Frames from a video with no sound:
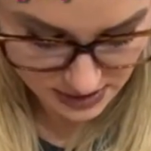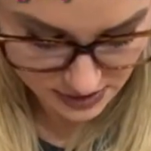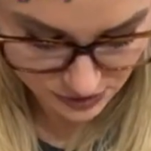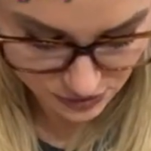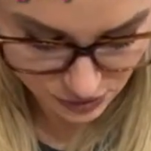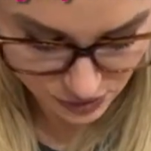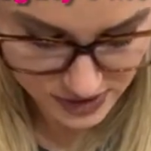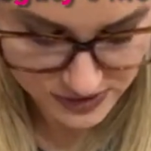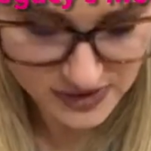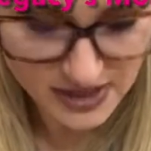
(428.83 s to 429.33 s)

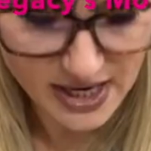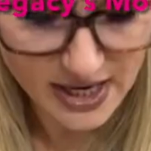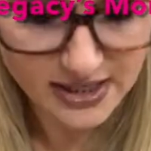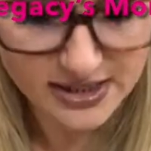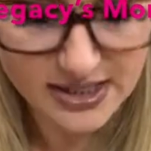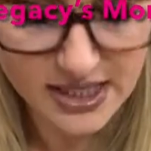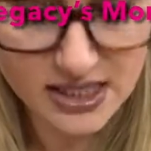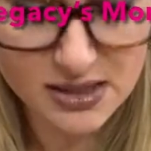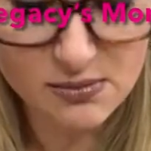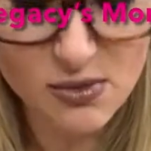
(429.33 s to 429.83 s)
you'll get the
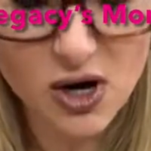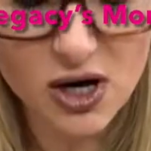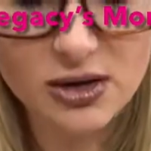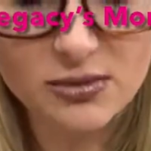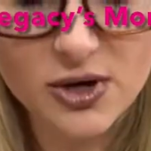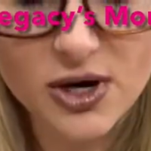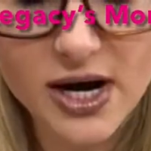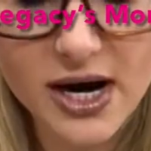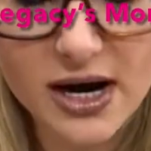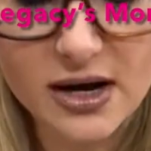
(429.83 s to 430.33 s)
excess
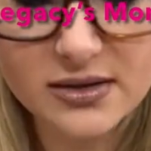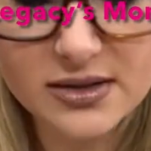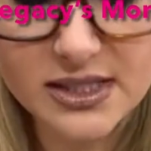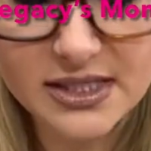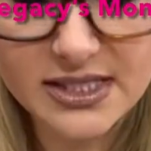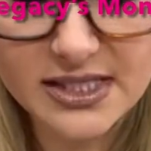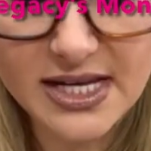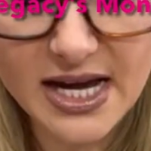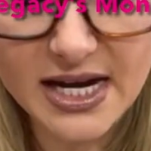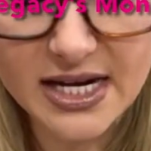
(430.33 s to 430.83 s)
monomer out,
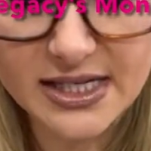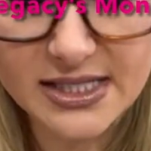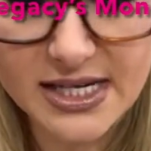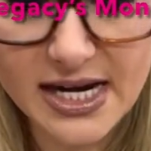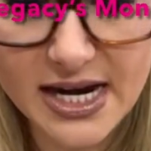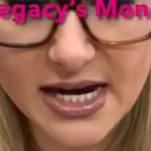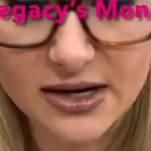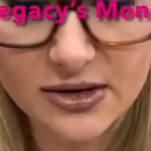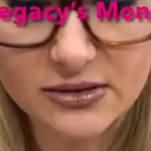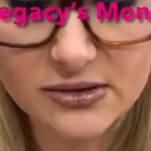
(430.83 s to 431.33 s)
set it
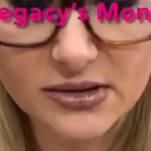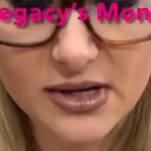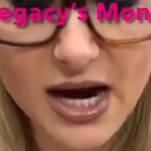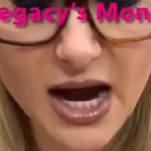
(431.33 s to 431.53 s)
down.